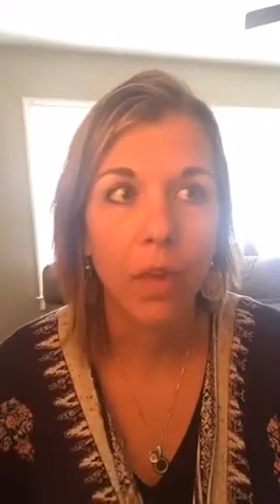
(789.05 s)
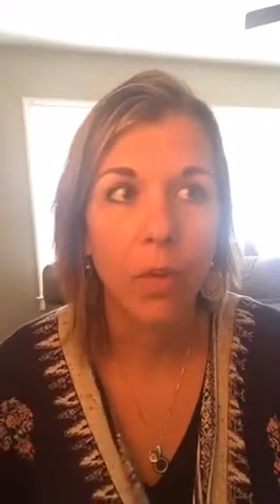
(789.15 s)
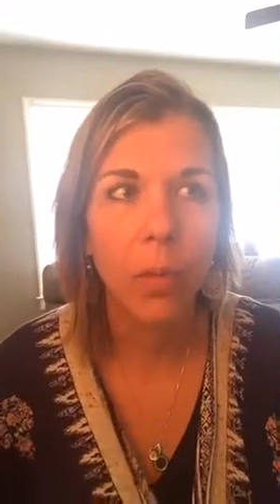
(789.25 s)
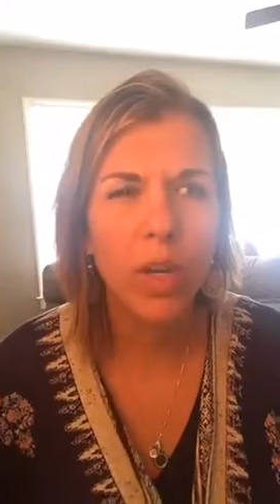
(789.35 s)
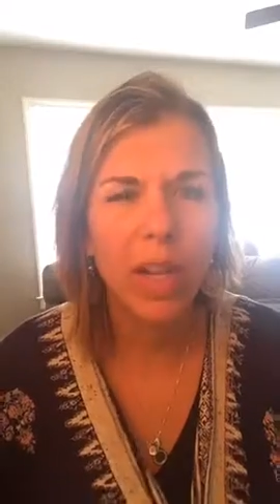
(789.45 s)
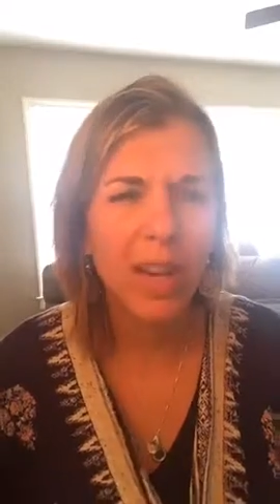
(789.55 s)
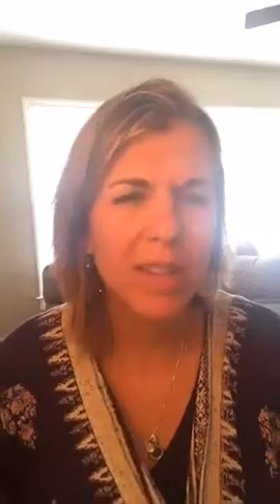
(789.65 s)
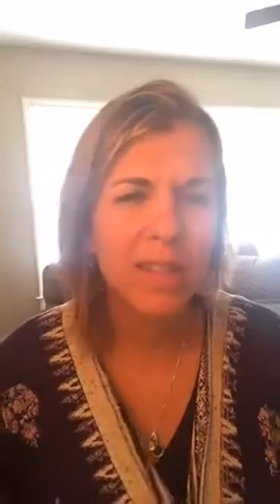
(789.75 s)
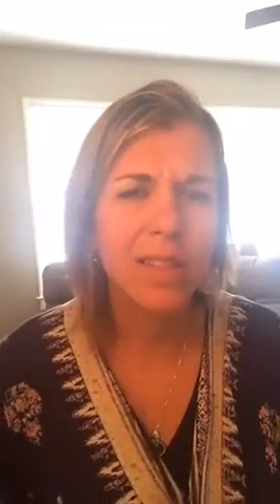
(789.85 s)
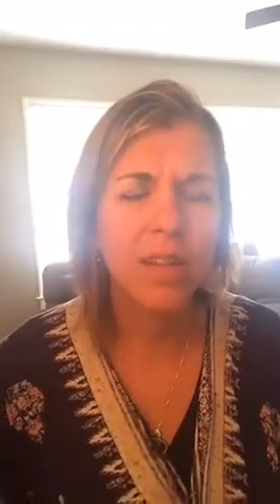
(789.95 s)
we're not
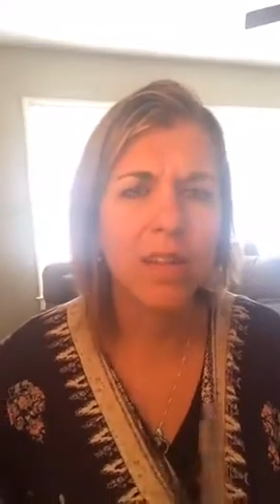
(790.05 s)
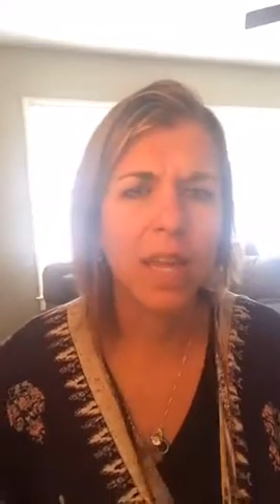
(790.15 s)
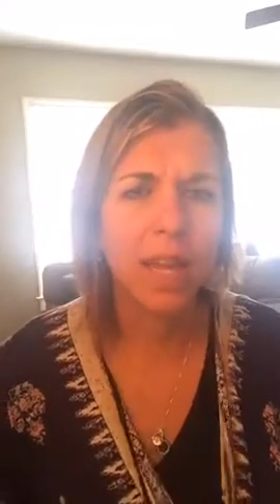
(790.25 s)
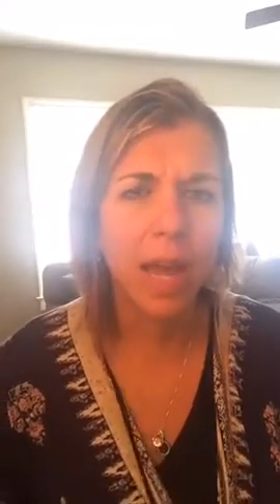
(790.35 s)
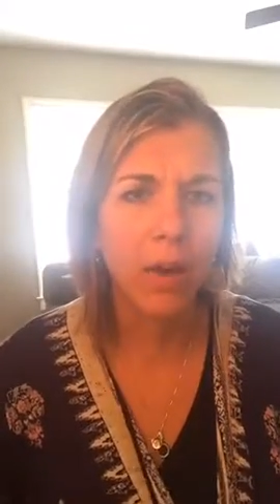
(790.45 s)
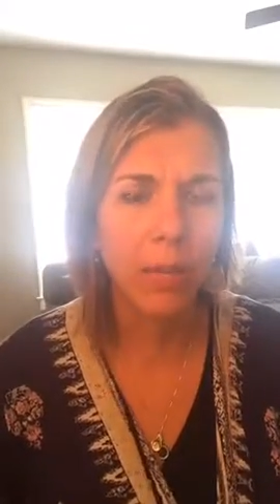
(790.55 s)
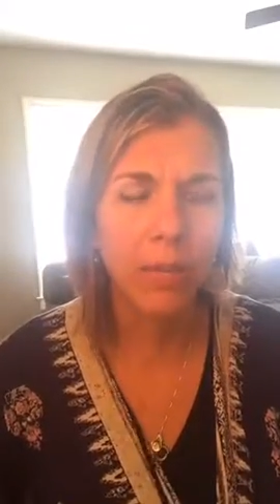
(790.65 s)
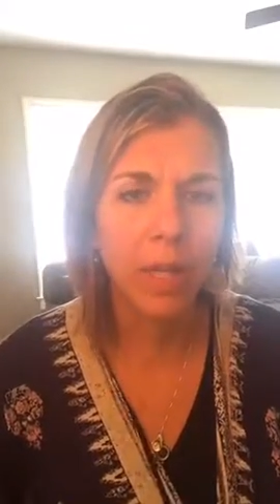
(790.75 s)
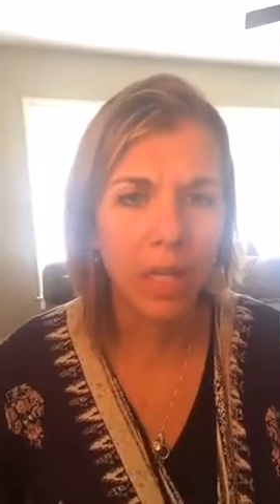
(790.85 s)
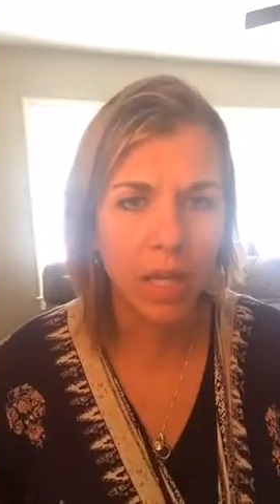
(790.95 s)
necessarily
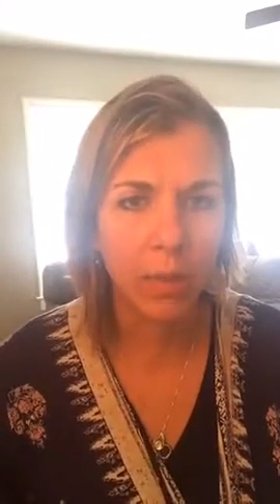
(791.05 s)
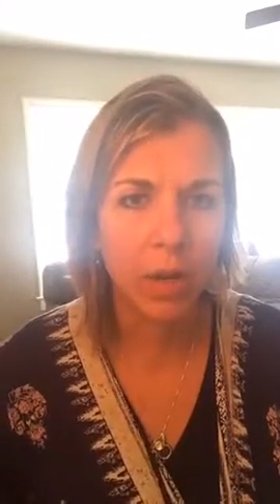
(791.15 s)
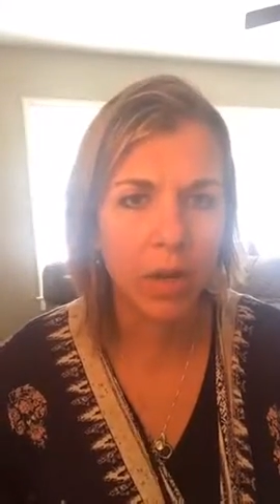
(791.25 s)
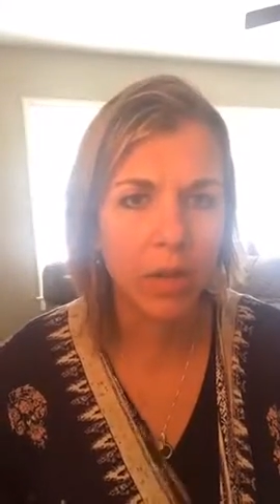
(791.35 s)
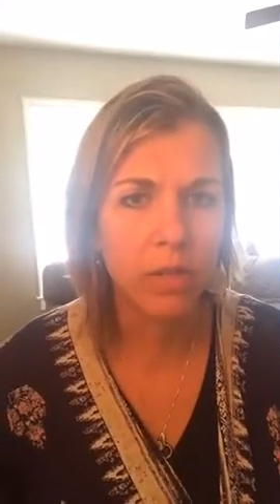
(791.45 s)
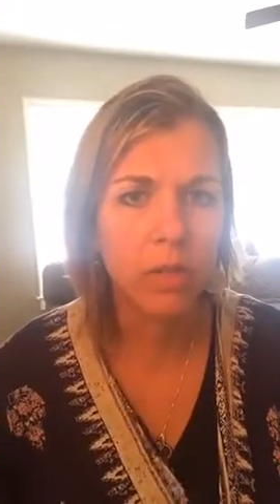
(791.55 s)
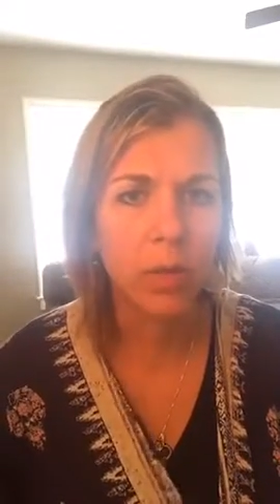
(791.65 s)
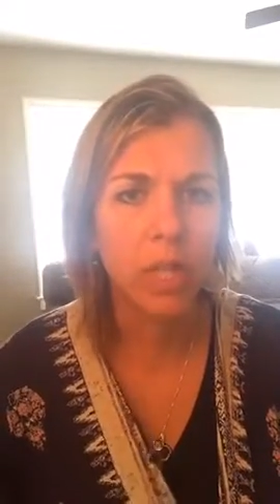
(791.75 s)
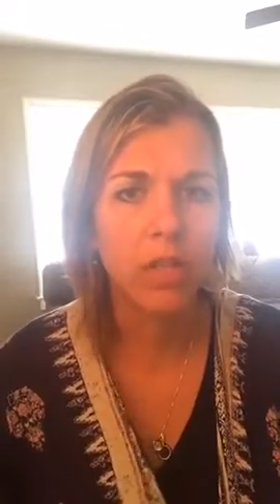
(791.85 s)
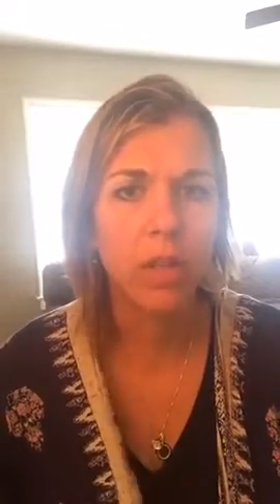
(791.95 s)
accountability partners
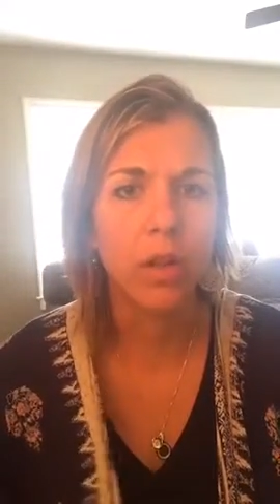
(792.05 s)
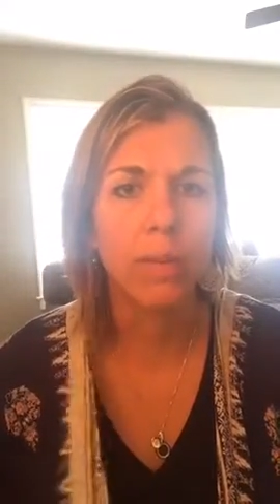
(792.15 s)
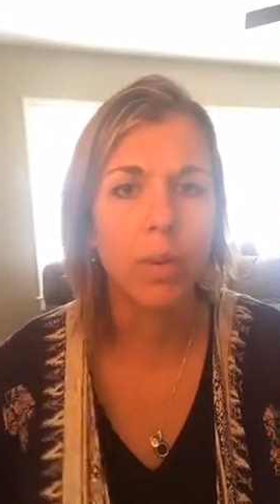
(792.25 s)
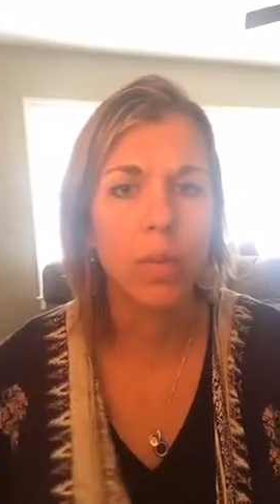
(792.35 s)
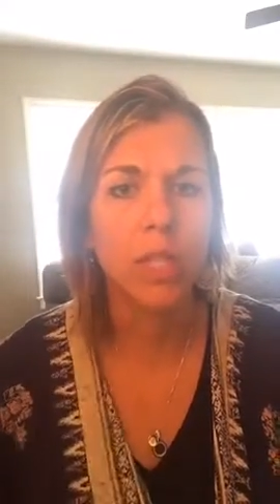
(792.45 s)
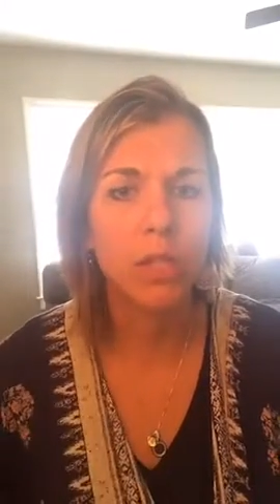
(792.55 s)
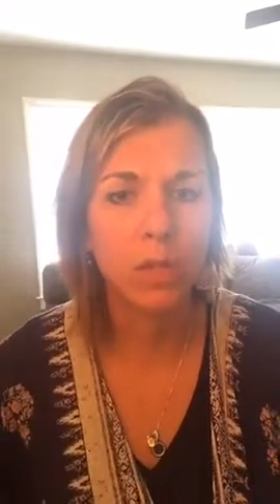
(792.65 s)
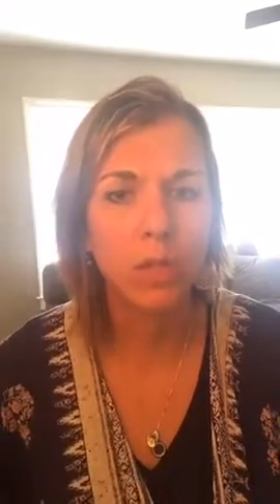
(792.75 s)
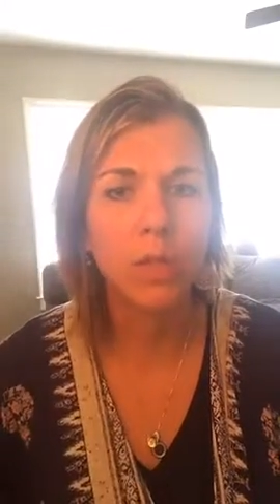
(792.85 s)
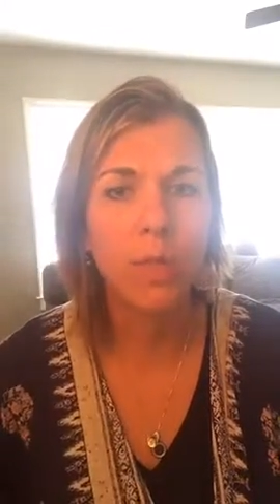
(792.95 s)
for each other, but we
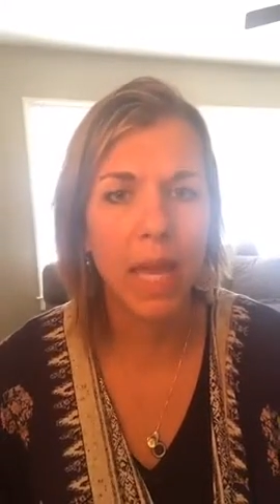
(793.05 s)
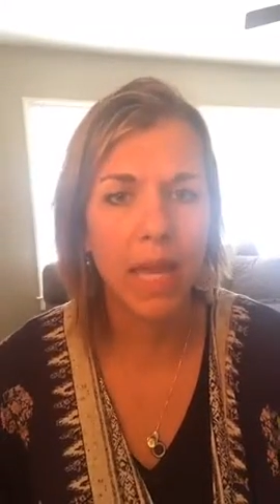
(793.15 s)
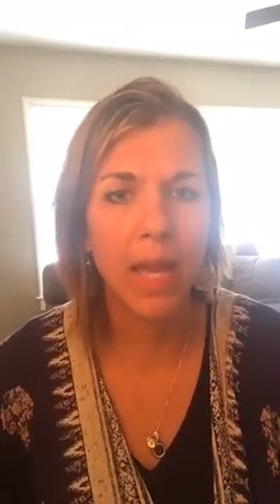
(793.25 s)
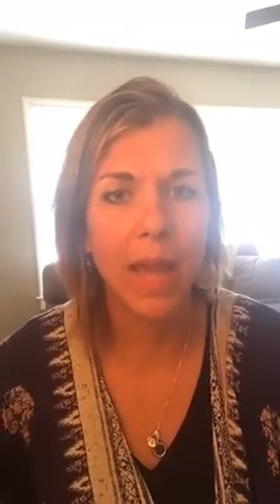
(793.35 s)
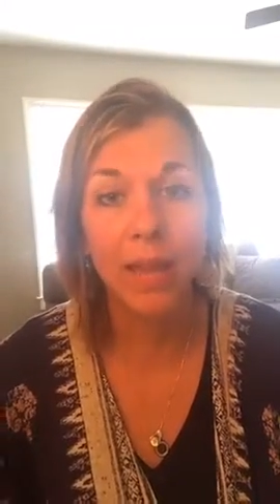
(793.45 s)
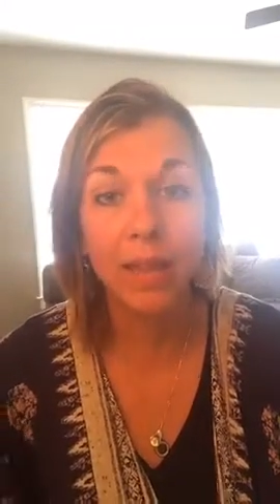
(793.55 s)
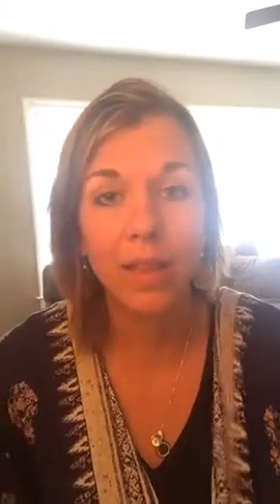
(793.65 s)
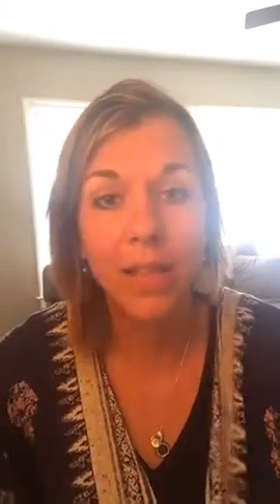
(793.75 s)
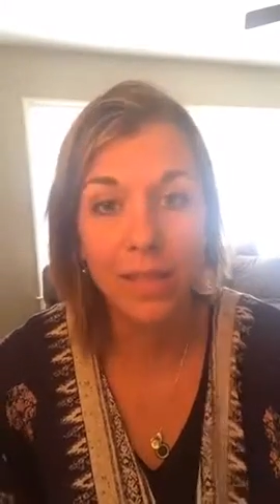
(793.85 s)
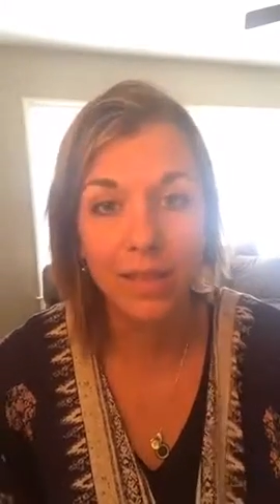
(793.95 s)
do spend at
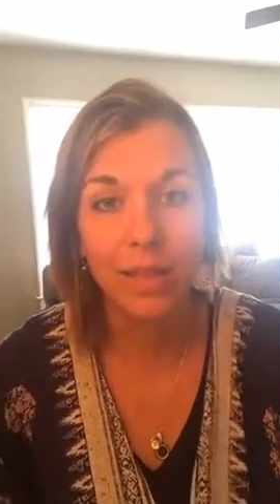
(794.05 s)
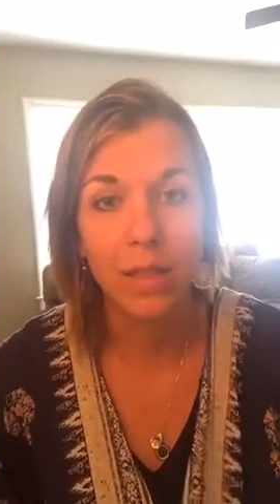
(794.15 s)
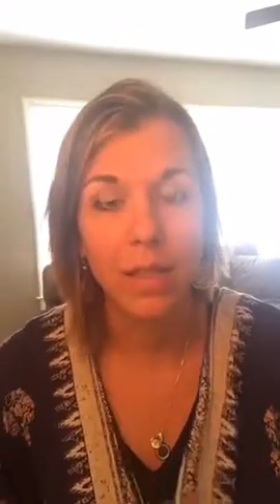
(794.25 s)
least